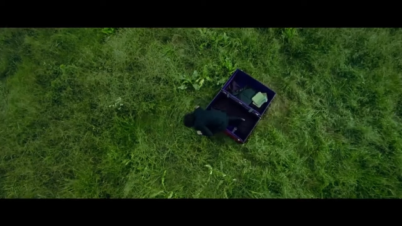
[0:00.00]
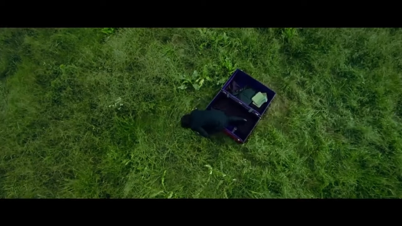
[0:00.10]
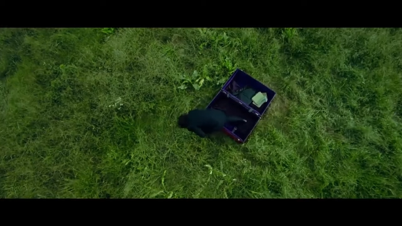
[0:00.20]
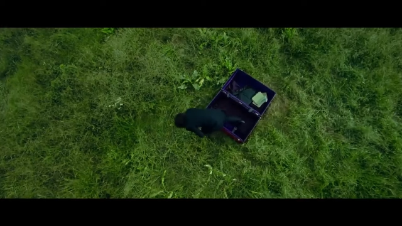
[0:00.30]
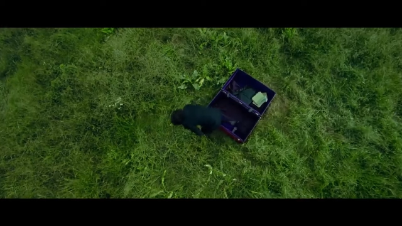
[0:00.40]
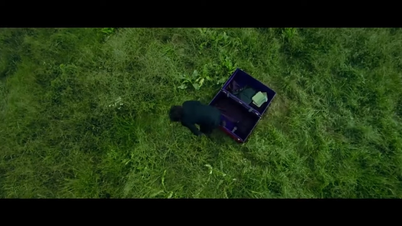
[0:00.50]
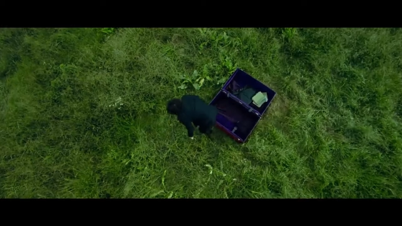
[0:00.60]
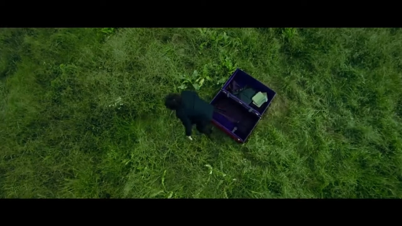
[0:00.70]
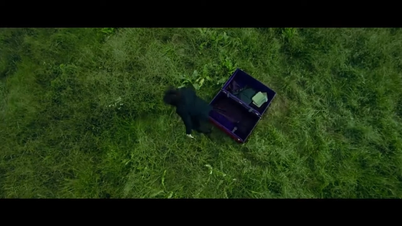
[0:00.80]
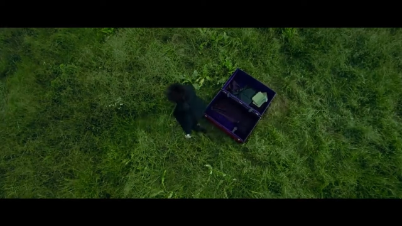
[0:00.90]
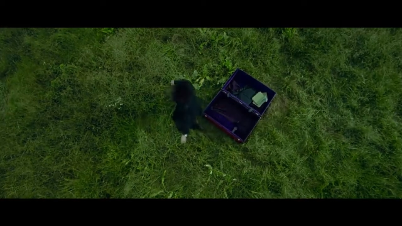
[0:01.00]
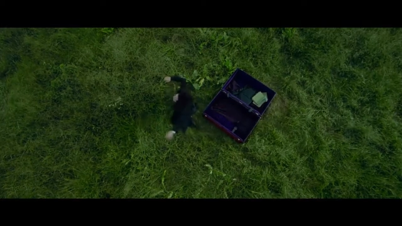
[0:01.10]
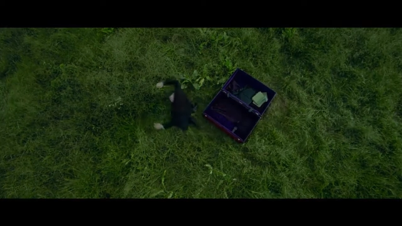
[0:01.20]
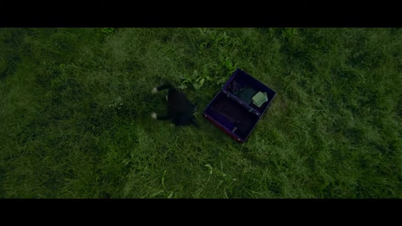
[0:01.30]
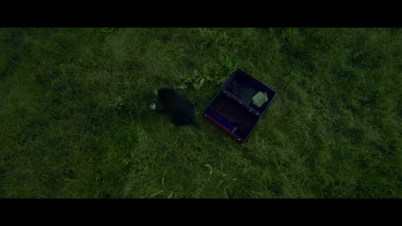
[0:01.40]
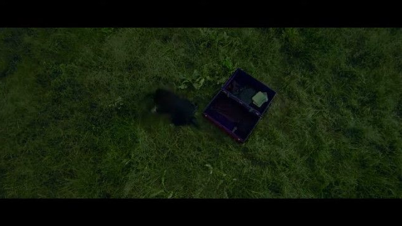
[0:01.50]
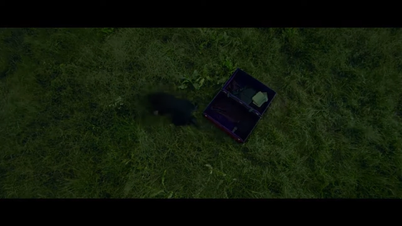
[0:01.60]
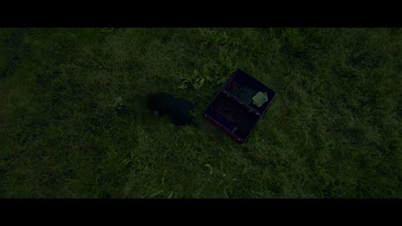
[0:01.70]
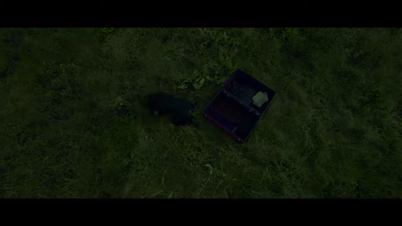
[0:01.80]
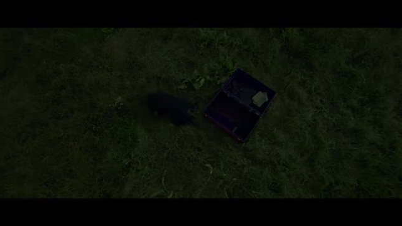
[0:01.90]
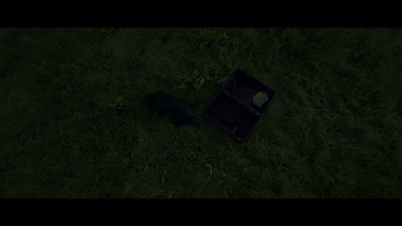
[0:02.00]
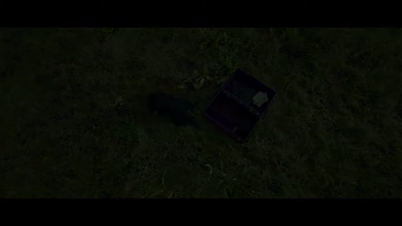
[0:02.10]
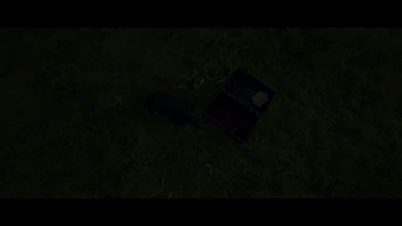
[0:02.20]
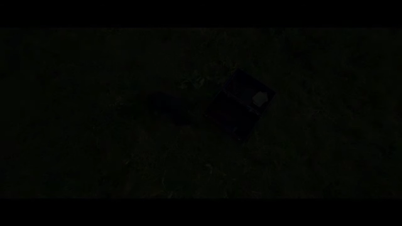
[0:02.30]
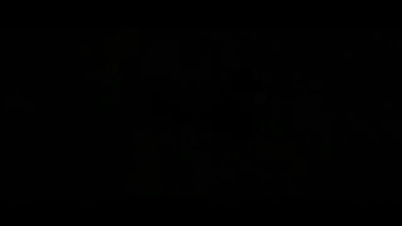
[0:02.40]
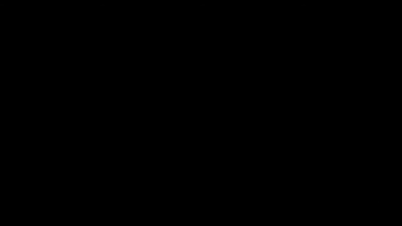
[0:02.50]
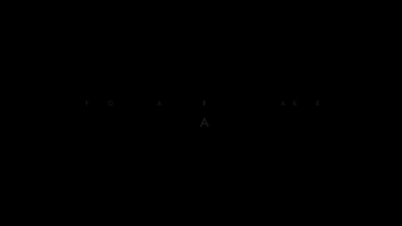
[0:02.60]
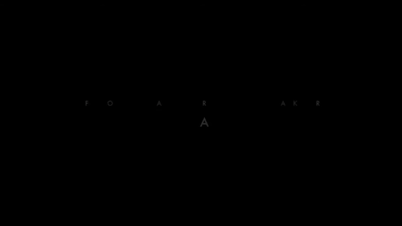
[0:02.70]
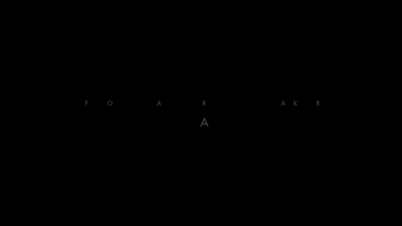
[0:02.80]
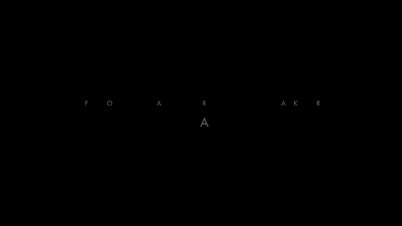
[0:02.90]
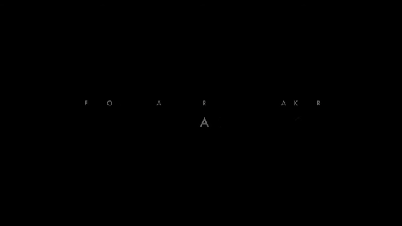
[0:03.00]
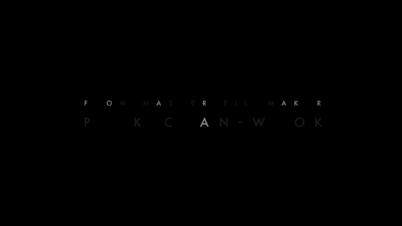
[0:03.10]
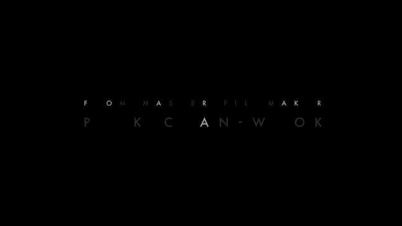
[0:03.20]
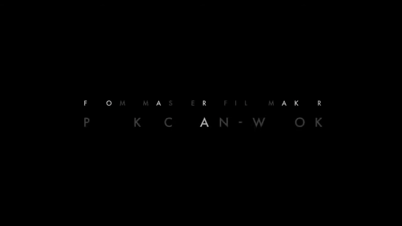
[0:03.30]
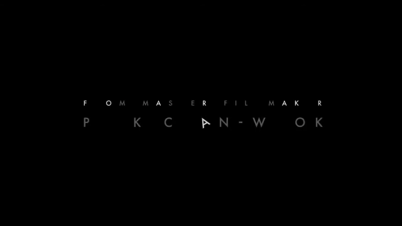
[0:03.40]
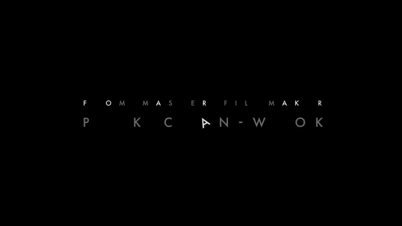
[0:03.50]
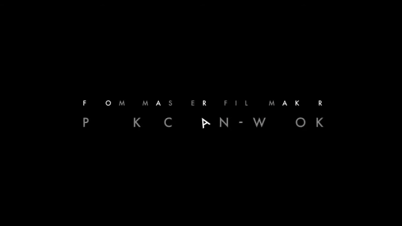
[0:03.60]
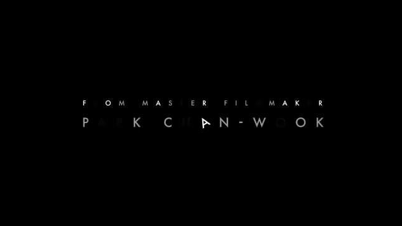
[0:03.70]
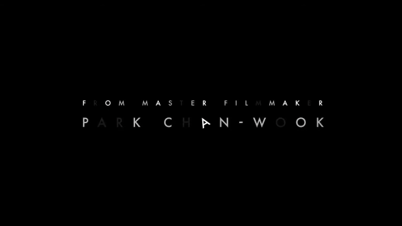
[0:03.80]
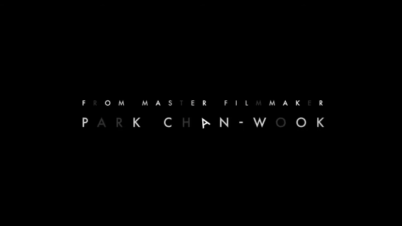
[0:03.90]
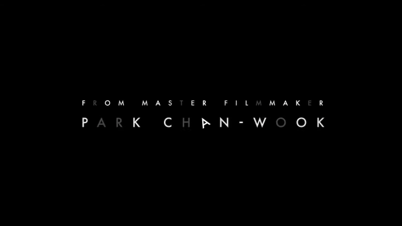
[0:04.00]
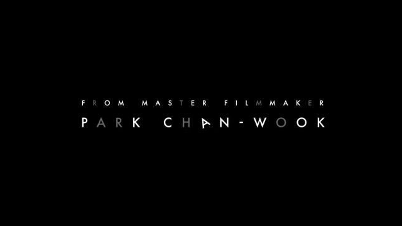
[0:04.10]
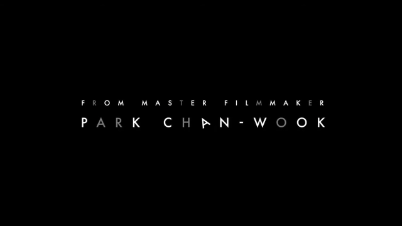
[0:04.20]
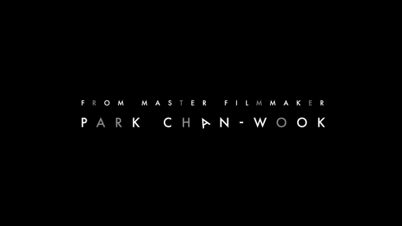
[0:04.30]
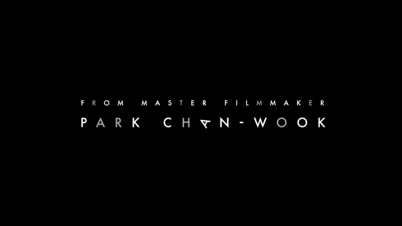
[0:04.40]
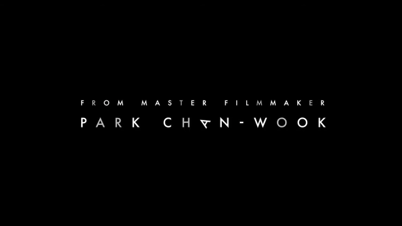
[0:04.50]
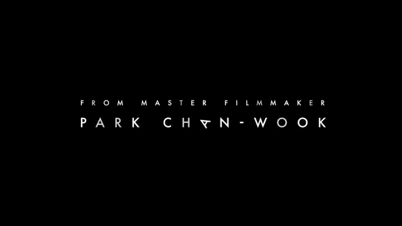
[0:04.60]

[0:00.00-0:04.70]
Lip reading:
No face is visible, so there are no lips to read.